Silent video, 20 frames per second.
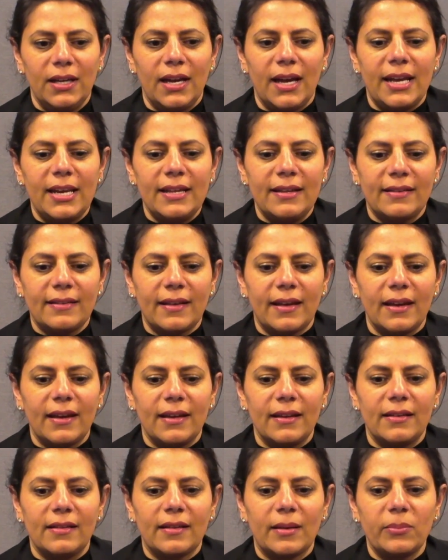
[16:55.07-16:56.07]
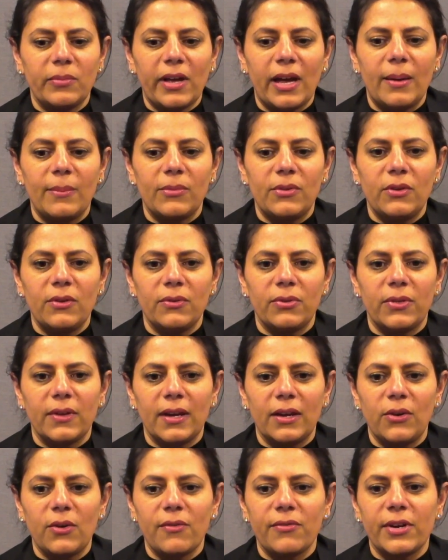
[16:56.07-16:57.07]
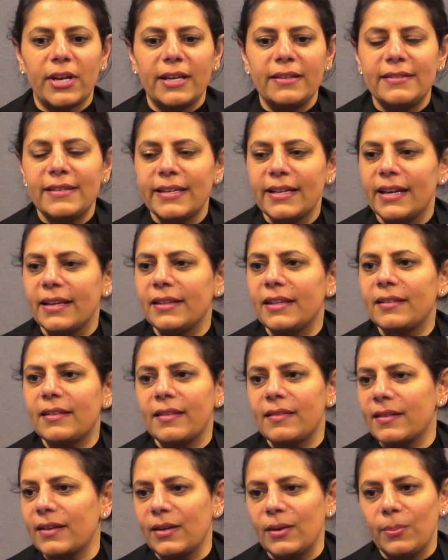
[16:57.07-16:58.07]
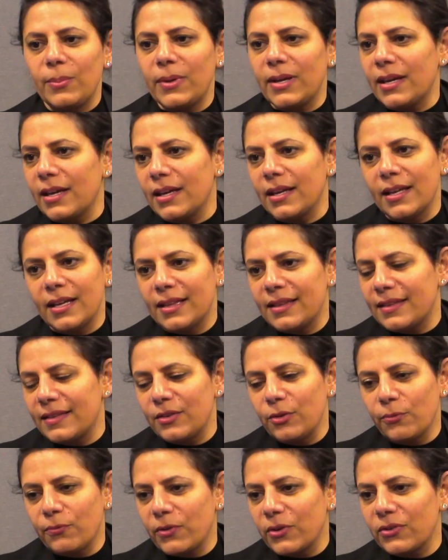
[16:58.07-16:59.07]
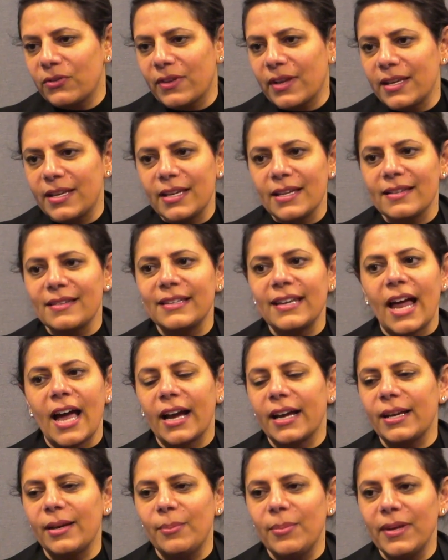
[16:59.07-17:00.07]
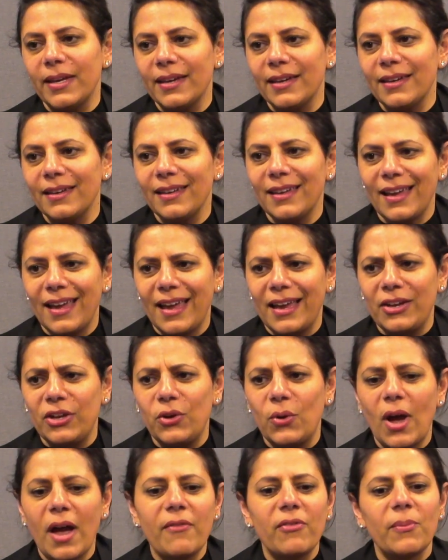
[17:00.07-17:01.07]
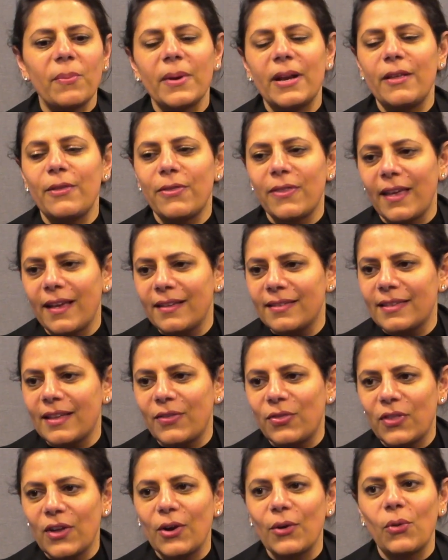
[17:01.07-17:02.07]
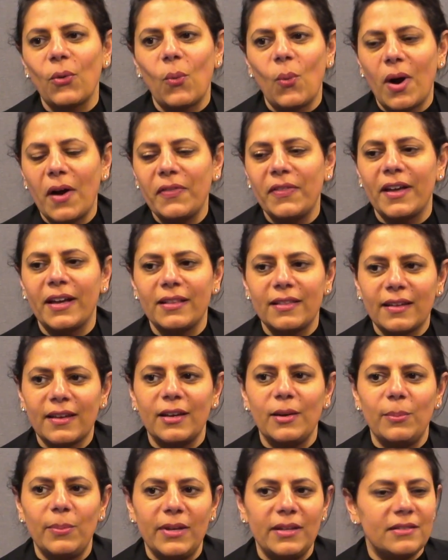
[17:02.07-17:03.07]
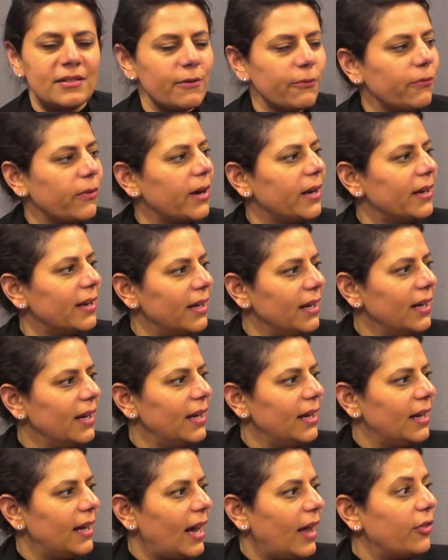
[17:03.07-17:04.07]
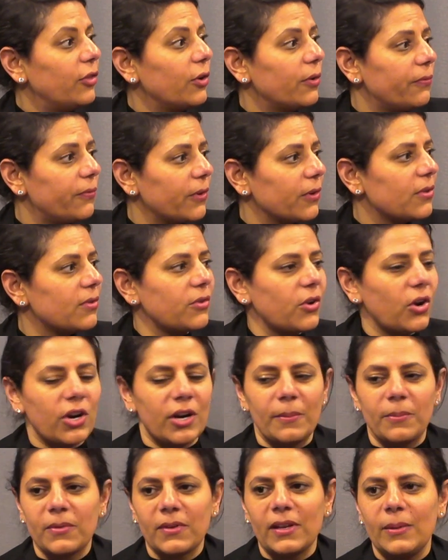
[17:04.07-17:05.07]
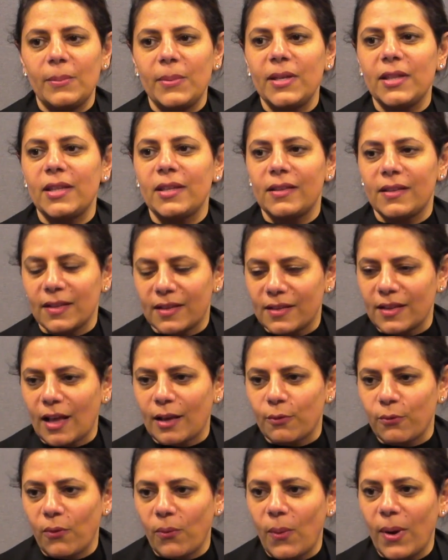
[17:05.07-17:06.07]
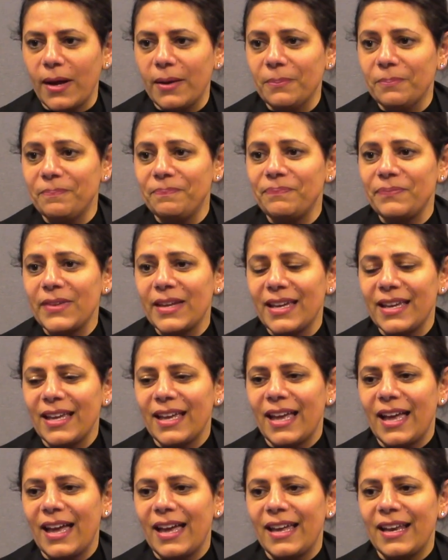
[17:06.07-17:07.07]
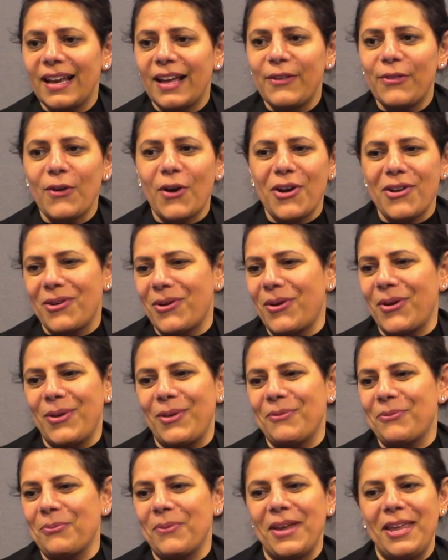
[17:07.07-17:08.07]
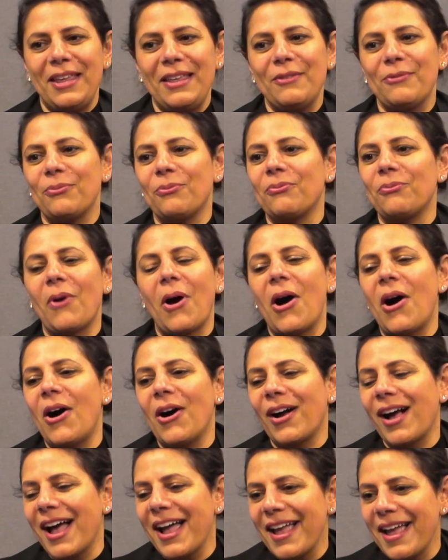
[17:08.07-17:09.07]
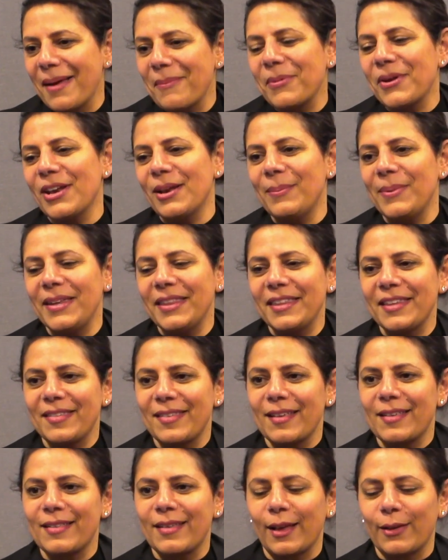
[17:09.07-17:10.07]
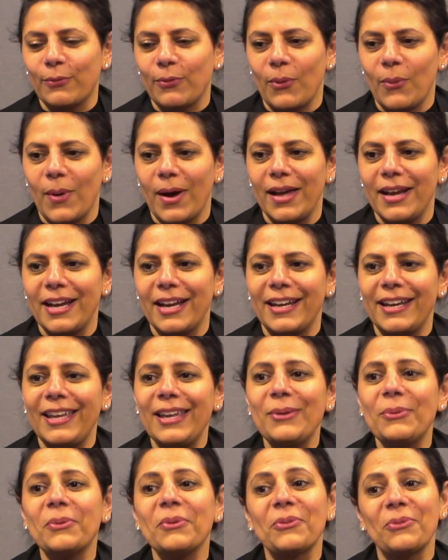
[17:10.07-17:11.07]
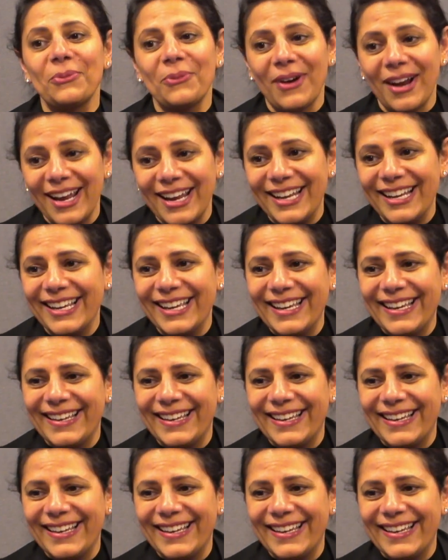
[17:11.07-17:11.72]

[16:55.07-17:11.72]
And he said, sometimes you think you have an idea and this is going to be it. It's your first idea is not going to be it. And everybody thinks that they're the one that's going to be different and their first startup's to be the successful one. And I thought, no, he's wrong. I am going to be the successful one. And he was right.